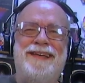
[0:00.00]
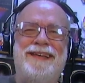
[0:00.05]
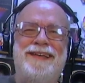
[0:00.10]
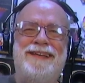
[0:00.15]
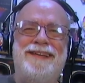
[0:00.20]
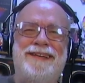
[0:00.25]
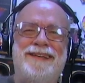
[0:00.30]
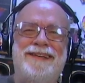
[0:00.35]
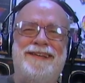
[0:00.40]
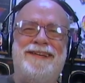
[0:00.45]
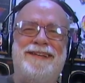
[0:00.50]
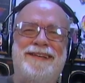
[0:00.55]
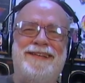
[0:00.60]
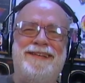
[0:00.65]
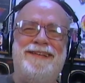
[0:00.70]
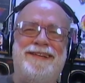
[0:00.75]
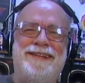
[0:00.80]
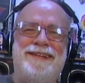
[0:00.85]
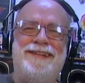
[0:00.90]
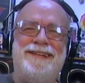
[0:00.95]

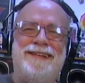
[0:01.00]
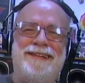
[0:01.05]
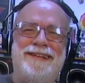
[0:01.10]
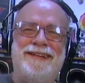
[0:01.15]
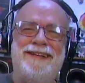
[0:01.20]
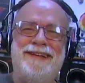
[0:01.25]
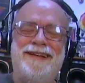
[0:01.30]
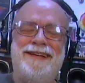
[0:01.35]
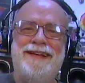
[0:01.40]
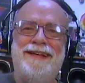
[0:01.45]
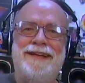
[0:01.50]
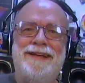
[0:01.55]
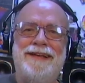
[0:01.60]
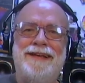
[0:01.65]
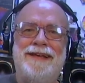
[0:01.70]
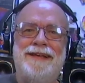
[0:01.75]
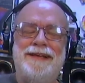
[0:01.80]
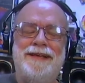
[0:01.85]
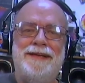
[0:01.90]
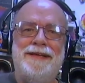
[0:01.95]

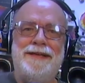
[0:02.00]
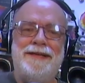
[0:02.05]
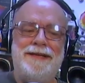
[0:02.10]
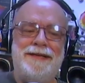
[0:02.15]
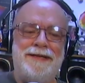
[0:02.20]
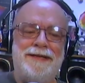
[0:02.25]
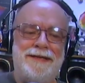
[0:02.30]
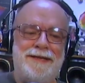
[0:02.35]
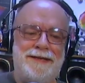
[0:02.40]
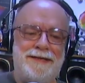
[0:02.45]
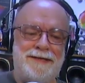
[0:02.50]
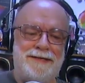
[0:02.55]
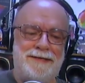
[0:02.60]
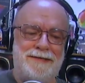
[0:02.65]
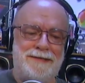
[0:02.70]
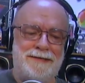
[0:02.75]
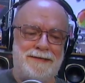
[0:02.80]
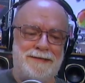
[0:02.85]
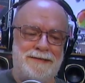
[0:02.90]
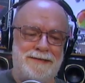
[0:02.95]

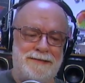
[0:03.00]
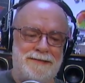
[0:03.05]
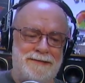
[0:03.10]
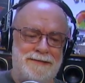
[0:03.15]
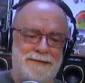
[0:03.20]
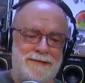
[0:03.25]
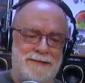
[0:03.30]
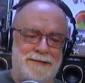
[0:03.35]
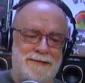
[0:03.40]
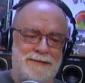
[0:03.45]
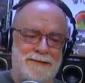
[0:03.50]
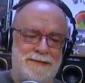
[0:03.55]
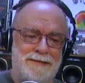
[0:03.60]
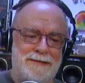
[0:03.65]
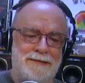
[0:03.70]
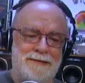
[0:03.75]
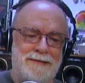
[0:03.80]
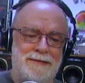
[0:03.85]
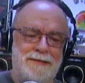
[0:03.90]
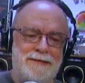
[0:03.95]

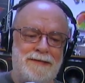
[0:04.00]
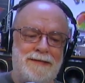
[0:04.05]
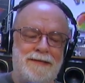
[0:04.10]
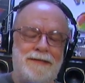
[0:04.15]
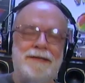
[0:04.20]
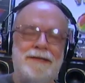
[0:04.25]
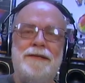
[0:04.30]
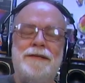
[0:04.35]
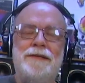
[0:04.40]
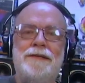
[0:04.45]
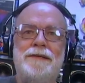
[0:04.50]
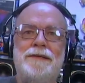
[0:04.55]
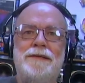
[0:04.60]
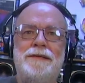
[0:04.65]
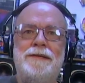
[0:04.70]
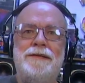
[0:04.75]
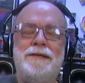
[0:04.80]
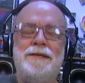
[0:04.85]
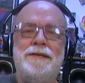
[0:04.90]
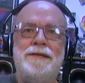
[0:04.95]

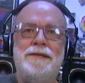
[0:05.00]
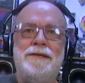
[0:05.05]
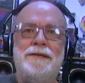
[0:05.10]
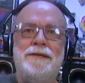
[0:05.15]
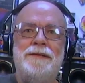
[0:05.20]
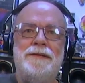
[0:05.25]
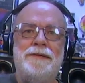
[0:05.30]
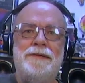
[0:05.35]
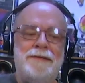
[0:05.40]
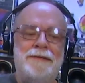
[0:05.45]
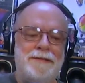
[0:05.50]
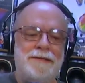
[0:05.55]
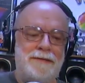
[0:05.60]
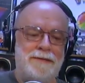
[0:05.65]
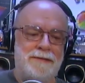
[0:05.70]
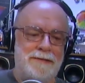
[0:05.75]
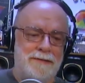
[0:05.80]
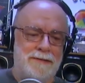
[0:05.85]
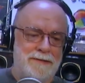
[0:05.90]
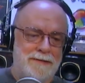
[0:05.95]

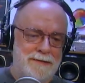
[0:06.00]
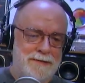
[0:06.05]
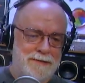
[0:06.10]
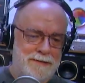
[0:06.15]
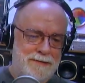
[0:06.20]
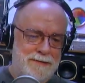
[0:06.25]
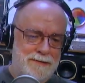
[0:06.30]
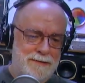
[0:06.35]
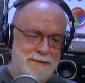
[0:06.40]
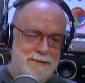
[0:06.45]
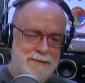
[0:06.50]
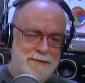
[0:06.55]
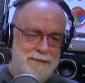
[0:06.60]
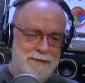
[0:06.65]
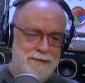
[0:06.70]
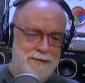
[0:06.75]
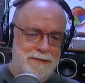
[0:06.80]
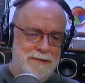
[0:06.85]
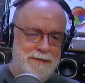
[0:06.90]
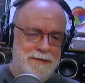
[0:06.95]

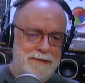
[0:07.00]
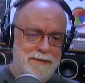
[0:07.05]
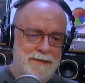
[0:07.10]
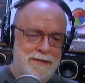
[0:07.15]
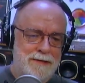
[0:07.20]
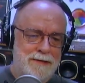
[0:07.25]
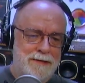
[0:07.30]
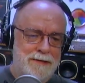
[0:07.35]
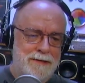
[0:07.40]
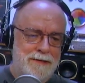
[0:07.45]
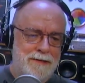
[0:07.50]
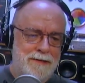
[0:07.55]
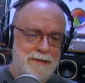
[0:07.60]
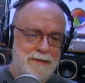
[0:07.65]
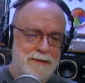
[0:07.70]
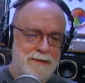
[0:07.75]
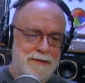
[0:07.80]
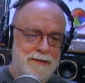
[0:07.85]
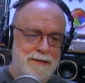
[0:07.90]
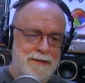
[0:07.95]
The person shown says nothing.